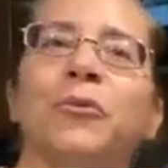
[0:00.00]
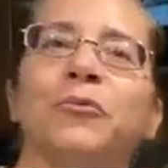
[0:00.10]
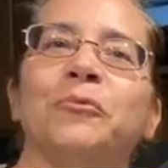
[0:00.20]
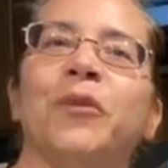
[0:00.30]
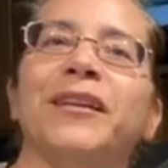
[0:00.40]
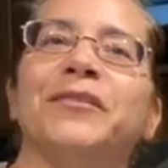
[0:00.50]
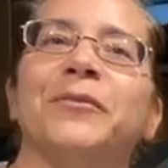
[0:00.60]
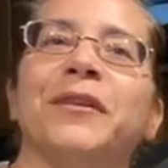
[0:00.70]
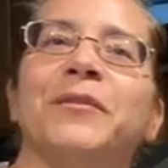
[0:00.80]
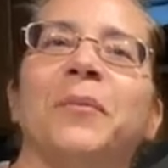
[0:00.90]
rice,
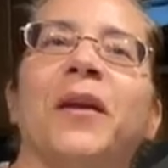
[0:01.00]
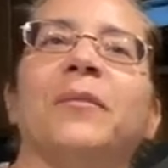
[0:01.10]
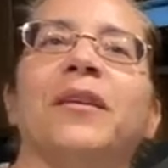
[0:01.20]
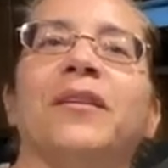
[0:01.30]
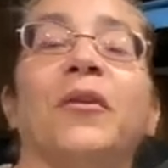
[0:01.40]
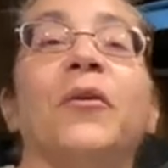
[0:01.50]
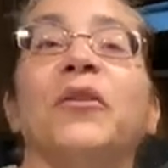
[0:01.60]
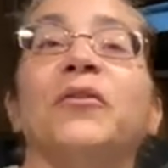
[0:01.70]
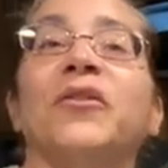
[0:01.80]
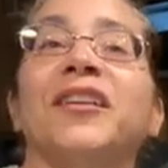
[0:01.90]
baby? Oh,
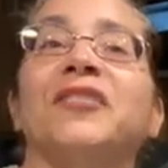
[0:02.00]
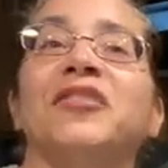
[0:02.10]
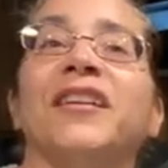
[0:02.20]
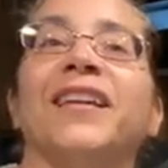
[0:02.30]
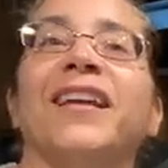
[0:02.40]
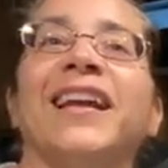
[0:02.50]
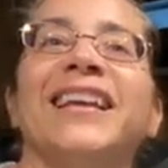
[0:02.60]
you're funny, John.